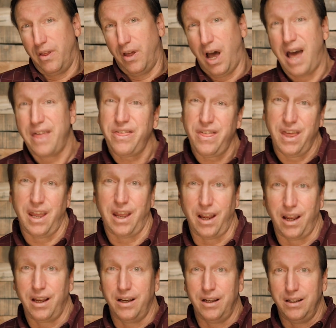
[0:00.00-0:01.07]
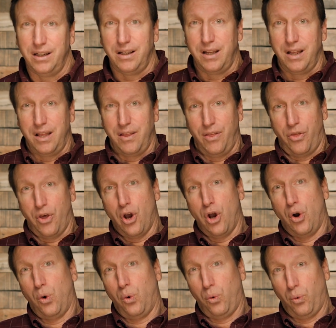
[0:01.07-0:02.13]
I think,
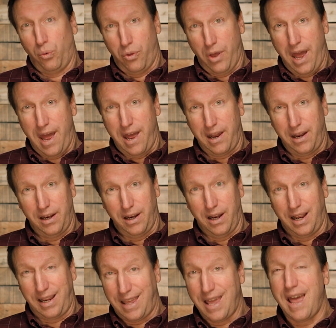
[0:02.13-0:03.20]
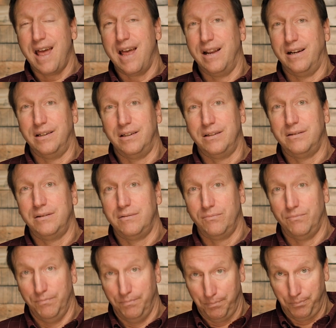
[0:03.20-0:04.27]
though, that again,
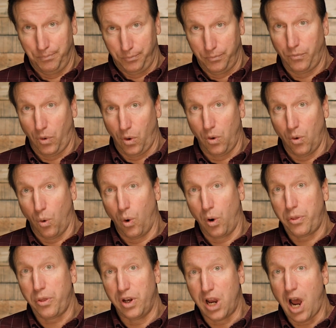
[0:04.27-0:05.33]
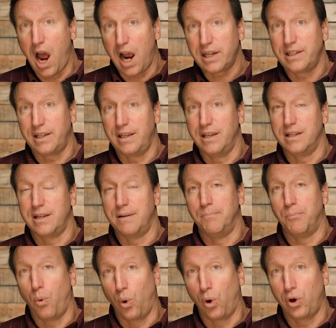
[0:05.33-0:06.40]
orthodoxy is
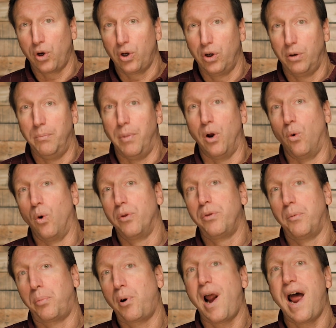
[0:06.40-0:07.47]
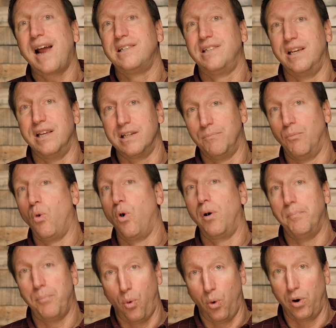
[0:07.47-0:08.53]
important, but orthopraxy is more
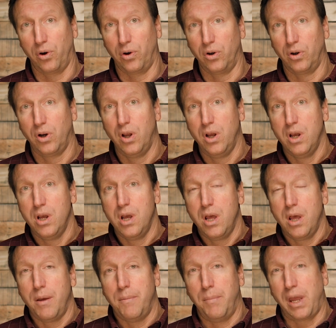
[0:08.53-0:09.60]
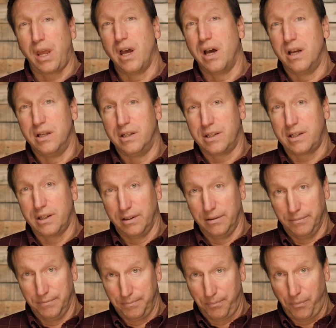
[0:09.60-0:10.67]
important, because
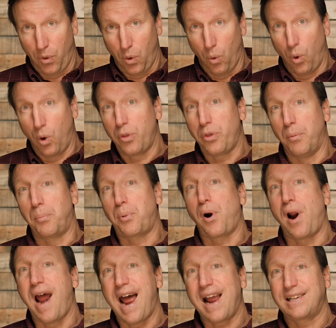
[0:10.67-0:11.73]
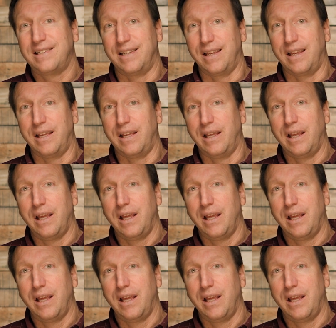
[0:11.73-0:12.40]
orthopraxy